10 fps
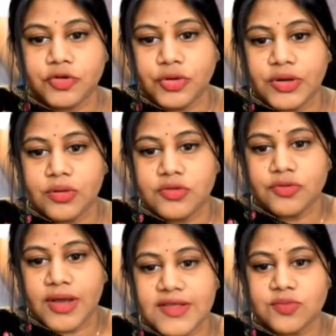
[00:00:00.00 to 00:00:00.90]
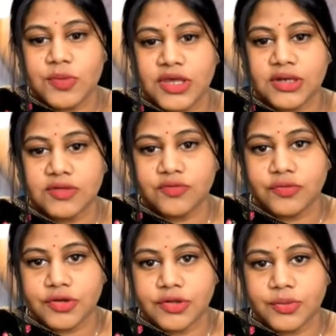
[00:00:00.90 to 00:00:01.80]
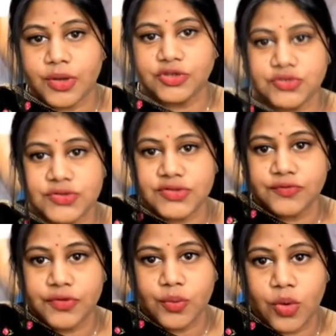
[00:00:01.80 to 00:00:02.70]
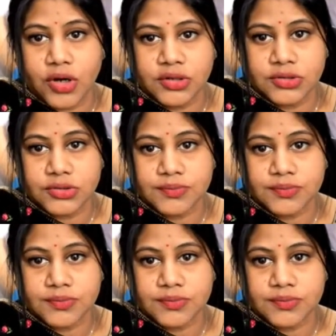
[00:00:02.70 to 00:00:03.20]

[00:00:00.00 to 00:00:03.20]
You can also ask me any further questions if you want.